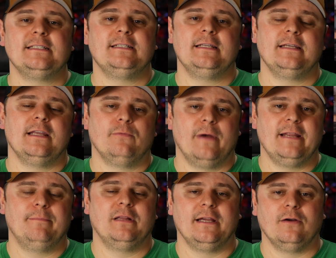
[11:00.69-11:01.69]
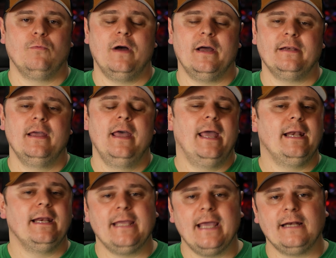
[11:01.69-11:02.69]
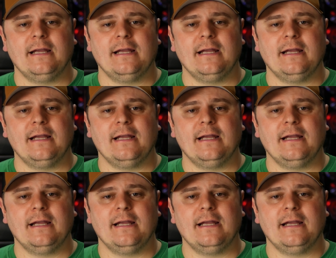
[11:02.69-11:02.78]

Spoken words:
scene in Ready Player One. And again,